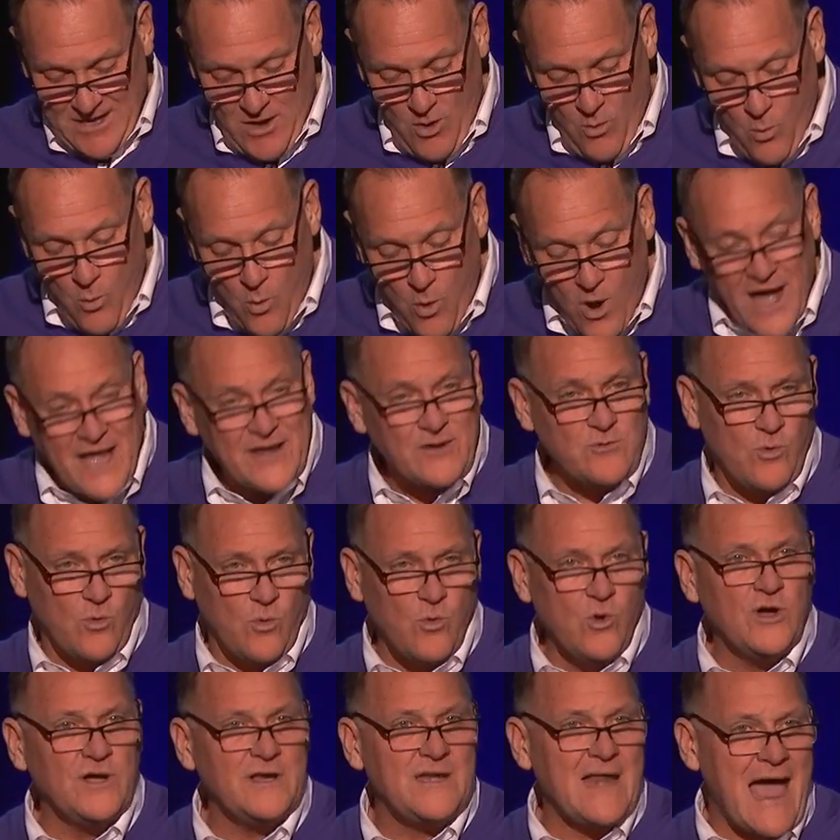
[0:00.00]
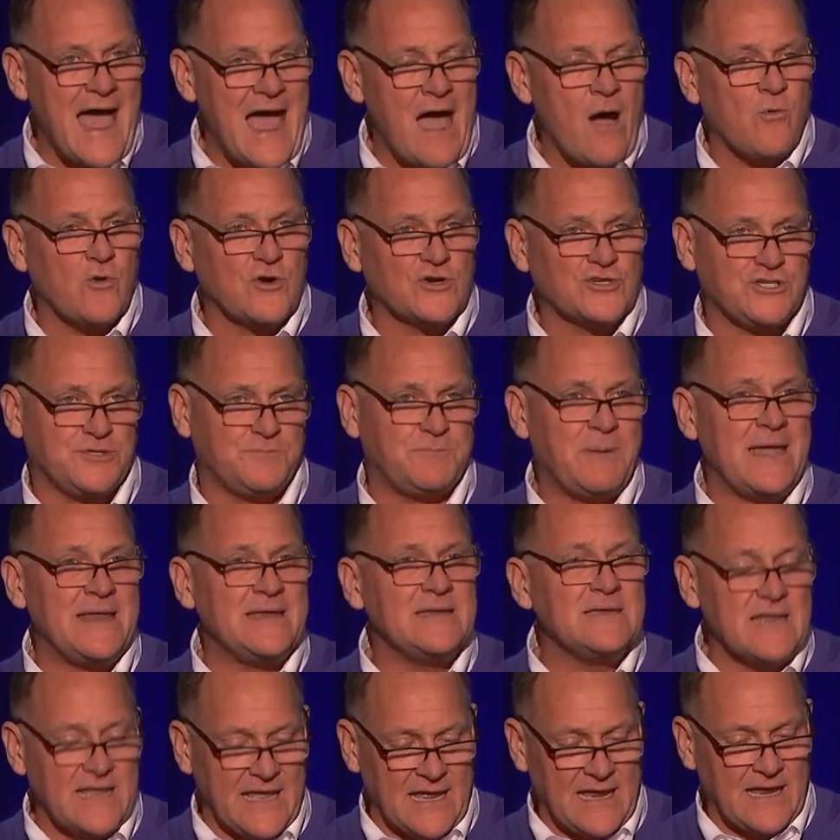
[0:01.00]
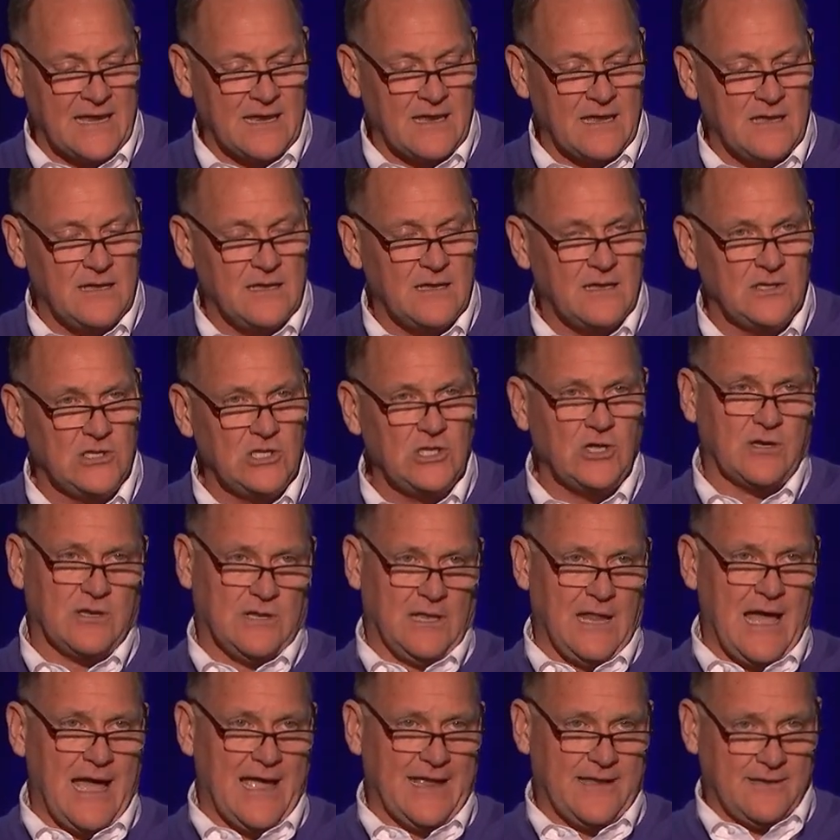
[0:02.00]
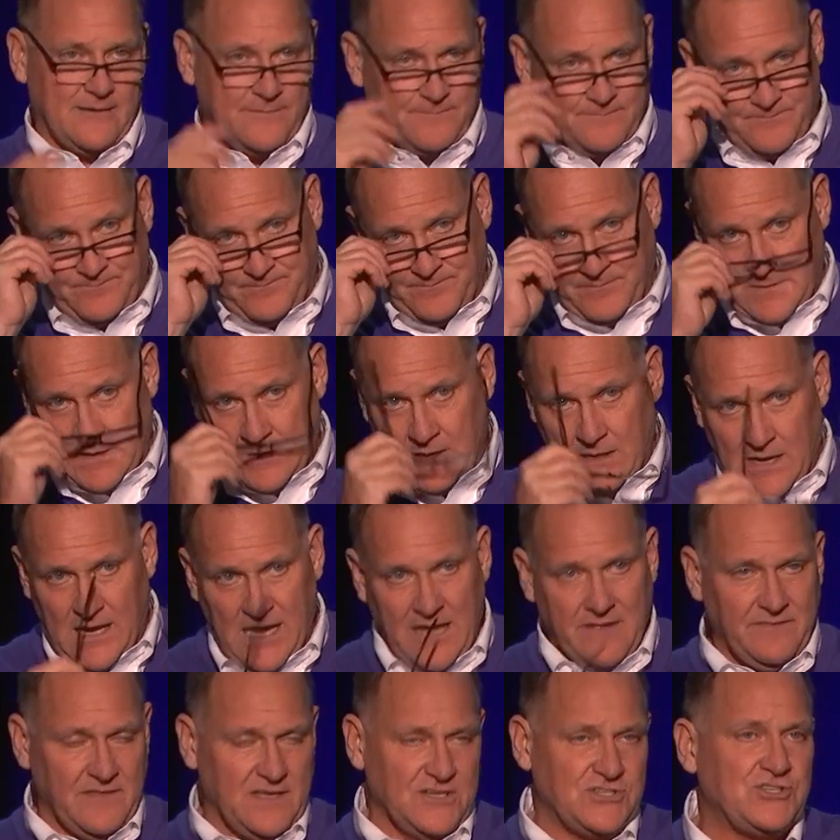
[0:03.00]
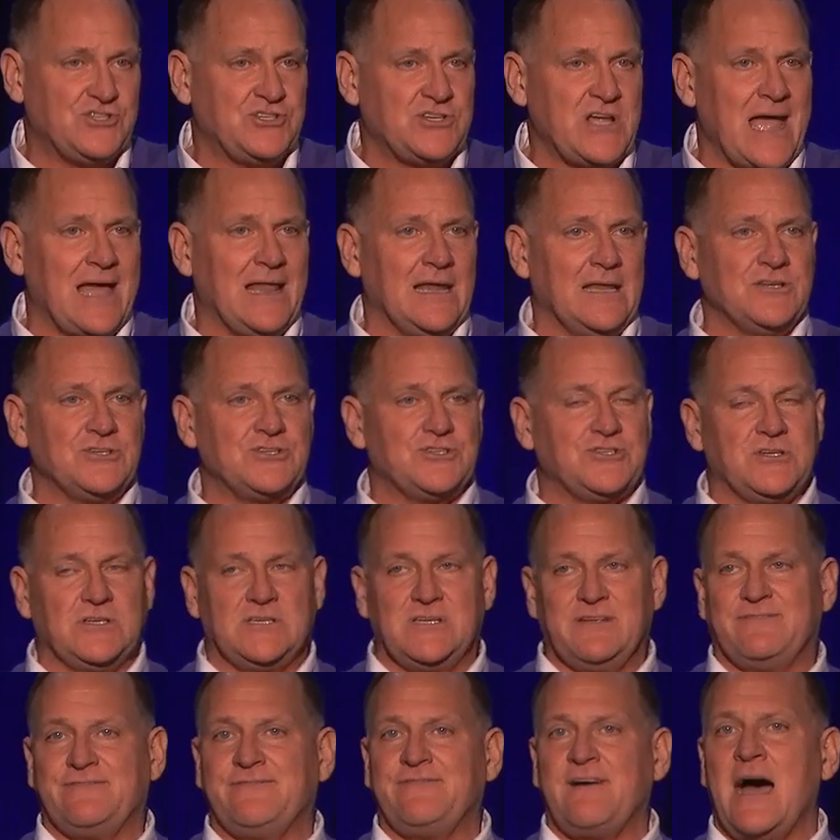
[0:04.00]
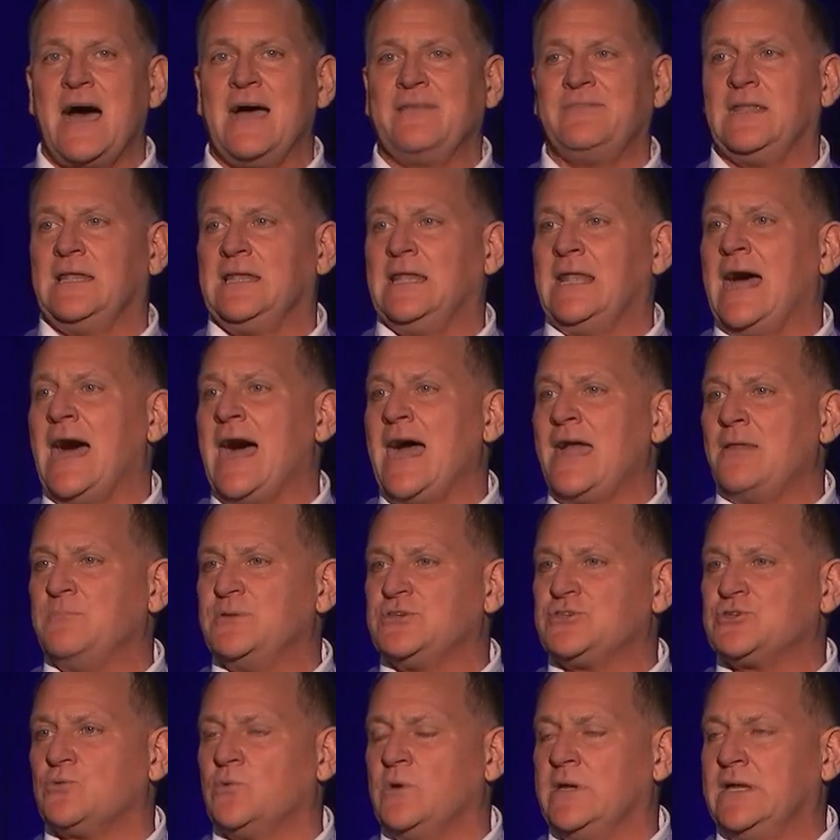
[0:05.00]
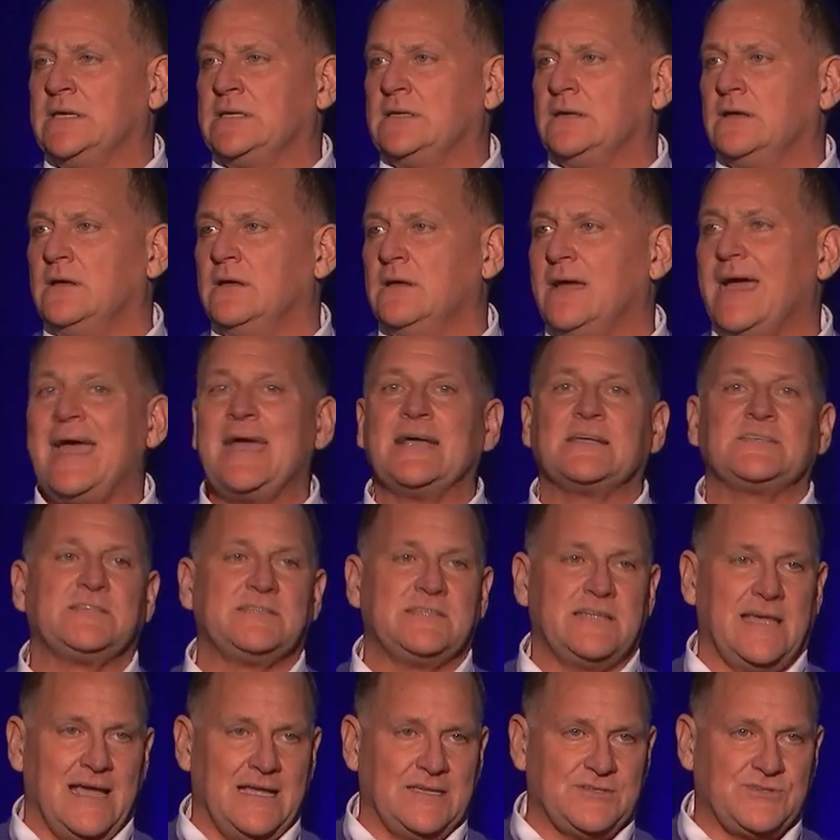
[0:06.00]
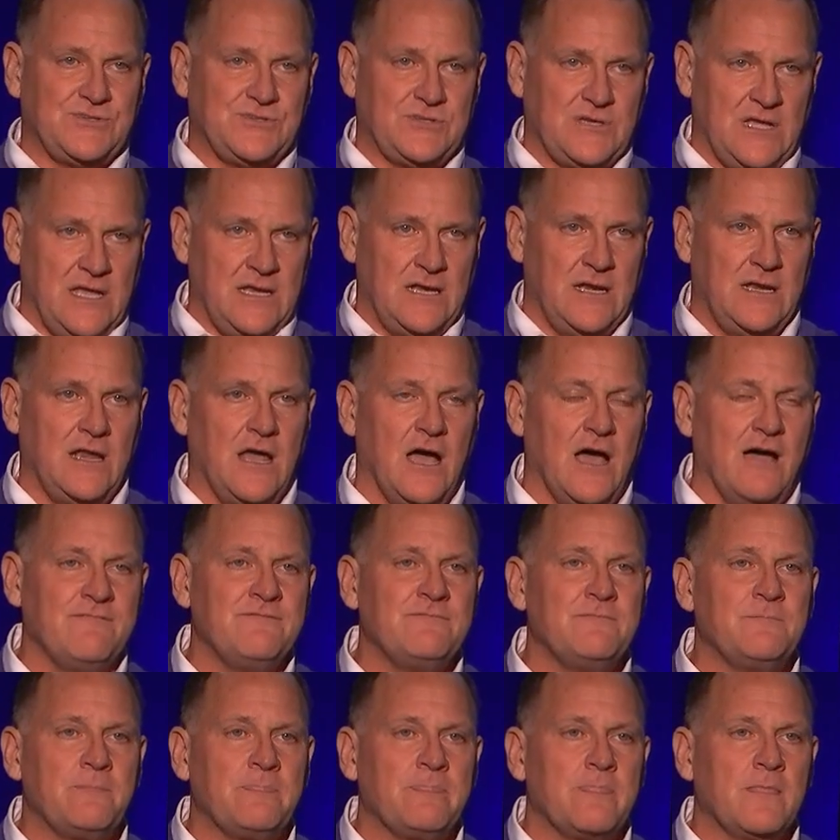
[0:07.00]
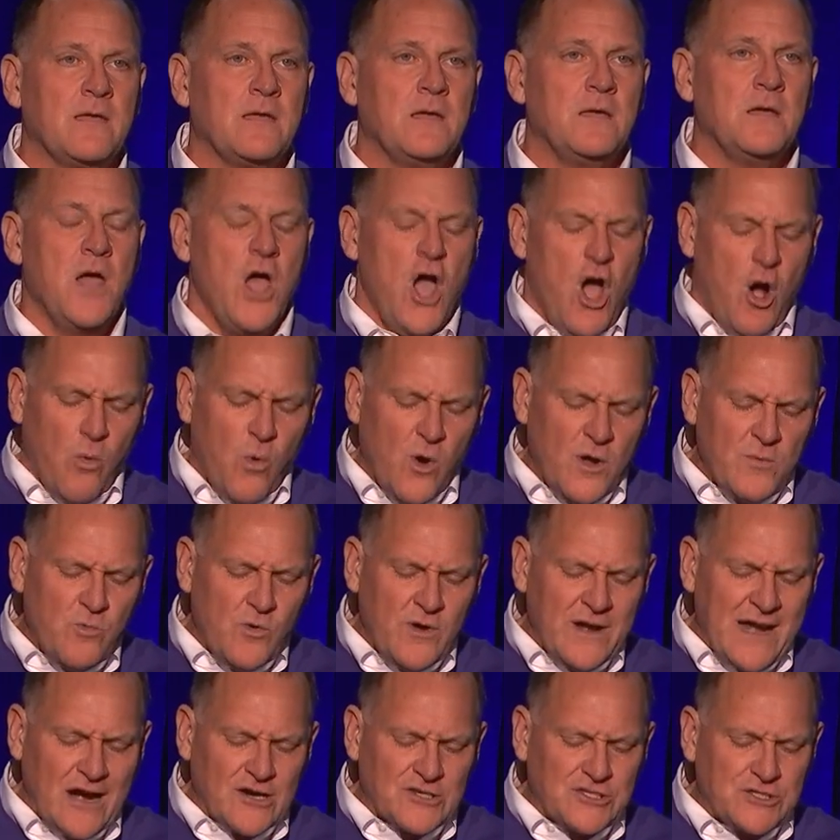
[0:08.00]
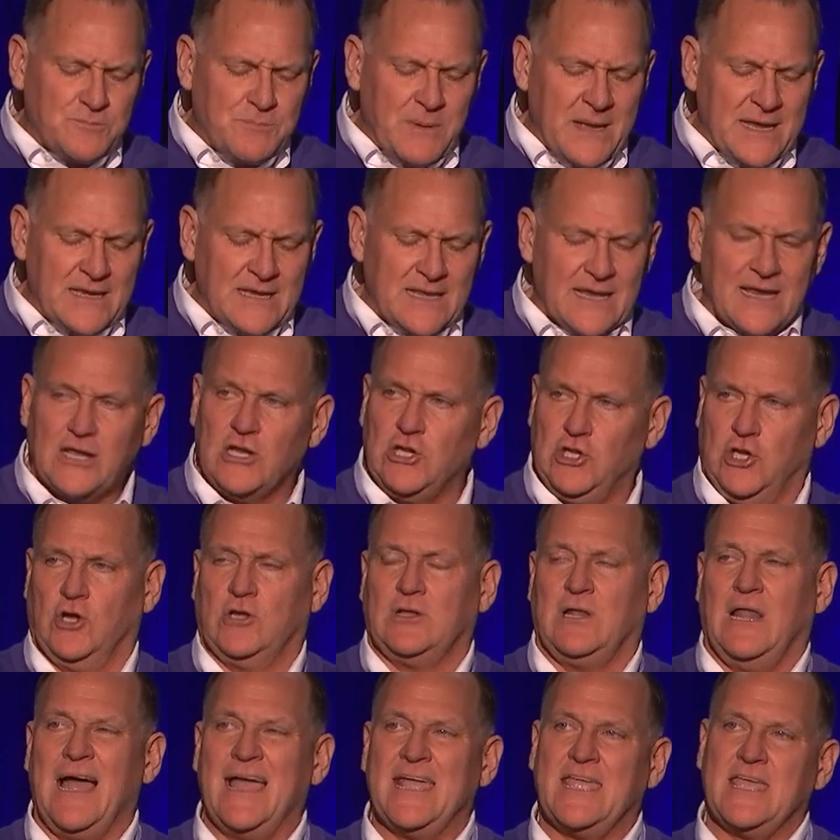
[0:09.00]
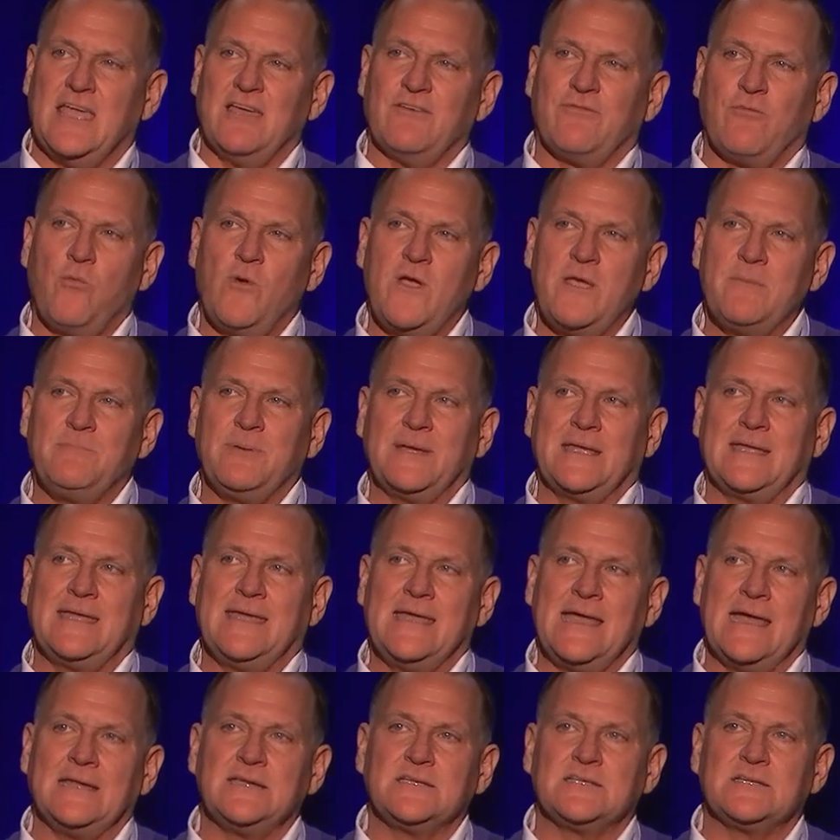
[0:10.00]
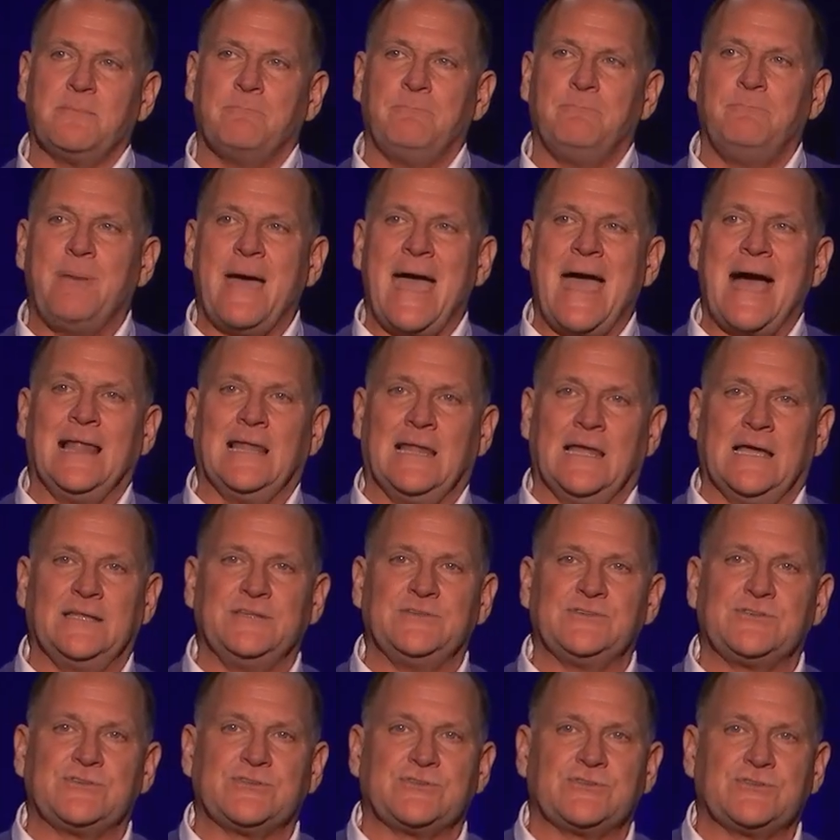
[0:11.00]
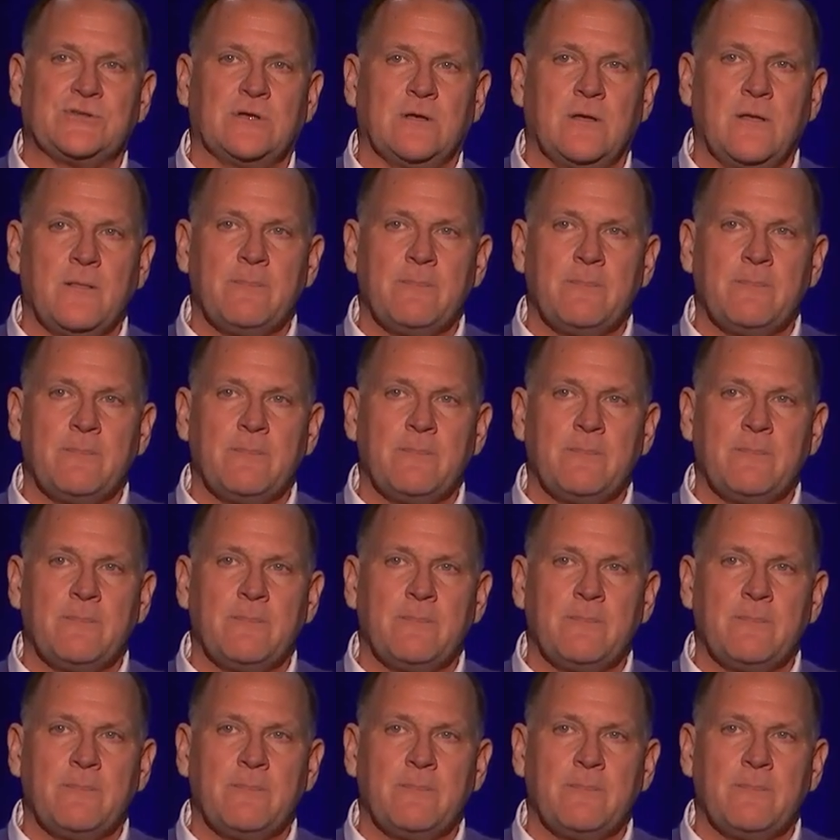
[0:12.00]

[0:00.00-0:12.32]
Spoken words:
What would our spending look like in this challenge to define the line between excess and enough? What would our spending look like if we begin to balance